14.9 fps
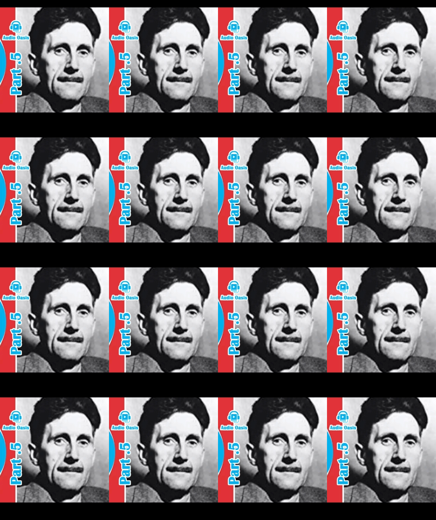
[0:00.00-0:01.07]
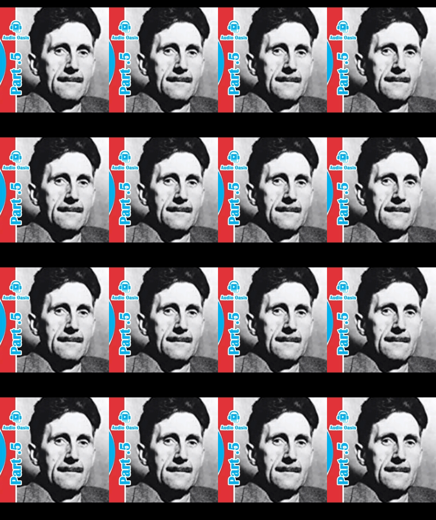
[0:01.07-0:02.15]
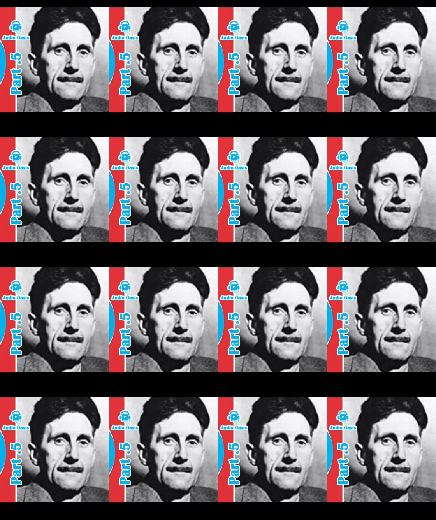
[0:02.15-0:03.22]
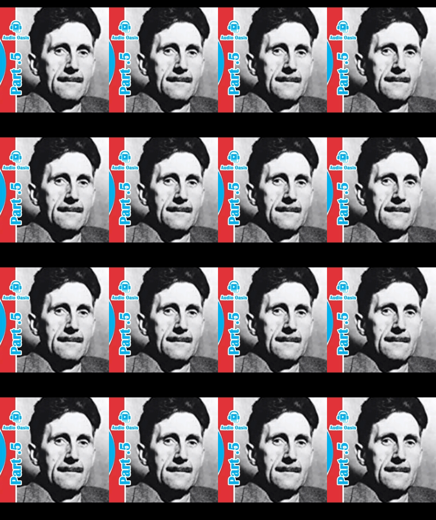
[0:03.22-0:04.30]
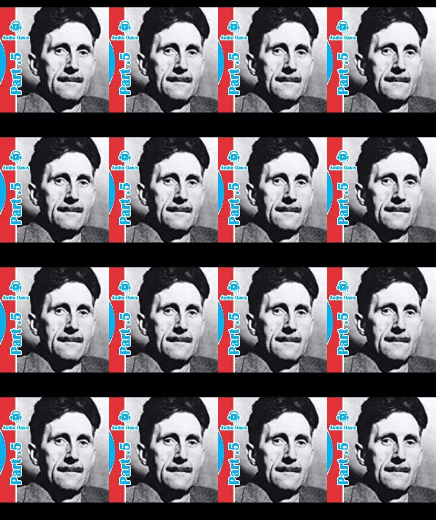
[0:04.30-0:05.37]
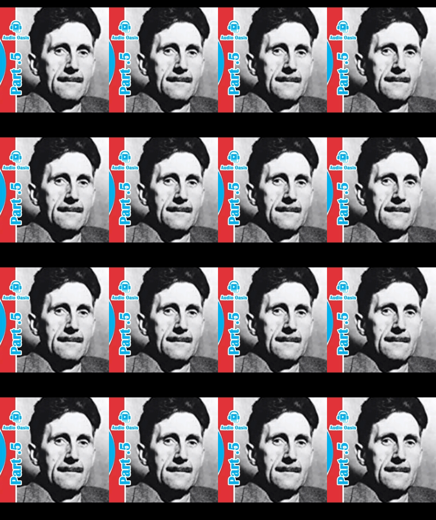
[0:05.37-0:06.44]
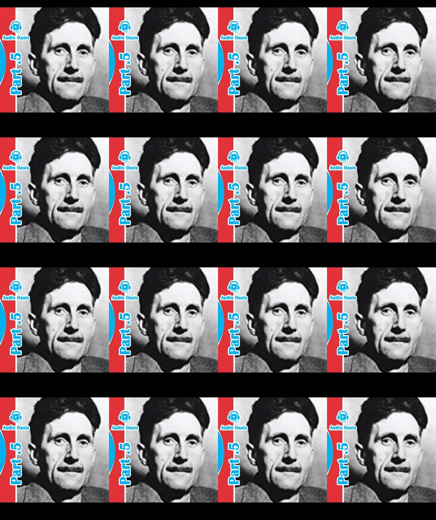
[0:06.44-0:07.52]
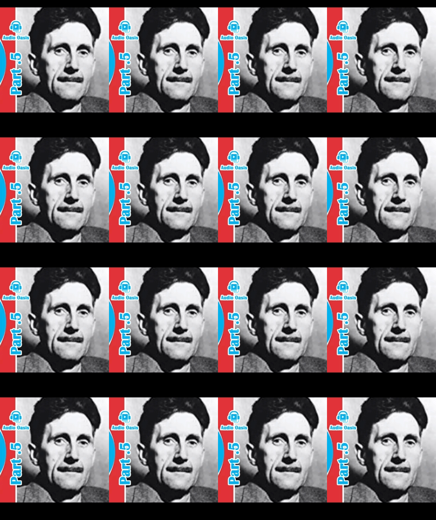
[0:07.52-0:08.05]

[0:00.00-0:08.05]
The face doesn't move, so there is nothing to read.